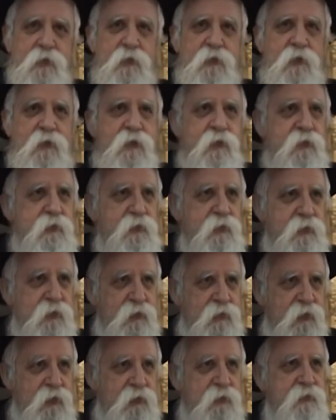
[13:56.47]
into the
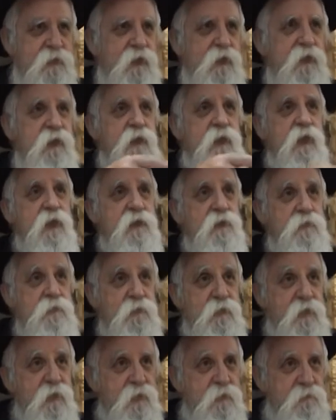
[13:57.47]
dance, and he danced
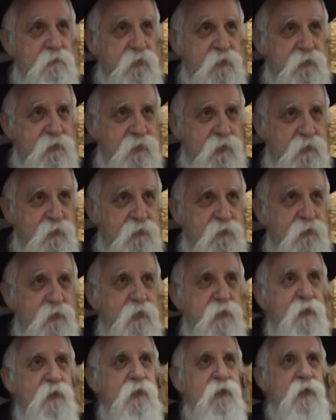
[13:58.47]
with the Arizal,
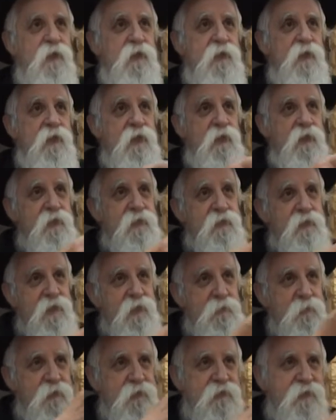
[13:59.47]
and then he said
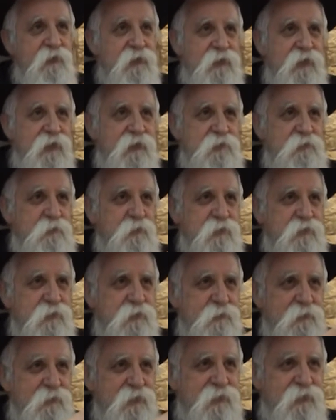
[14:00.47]
he wants to dance
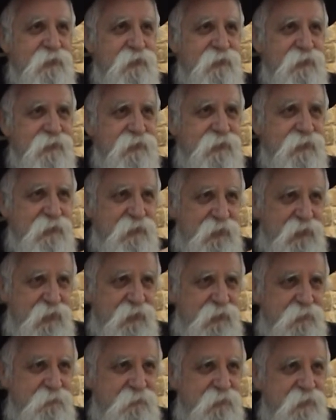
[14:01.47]
especially with the
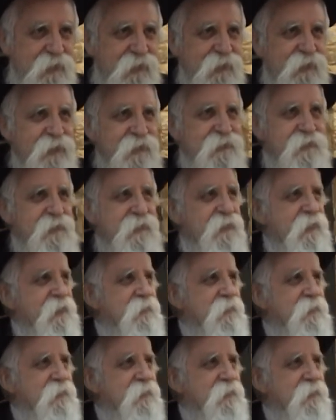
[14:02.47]
Charedim. So the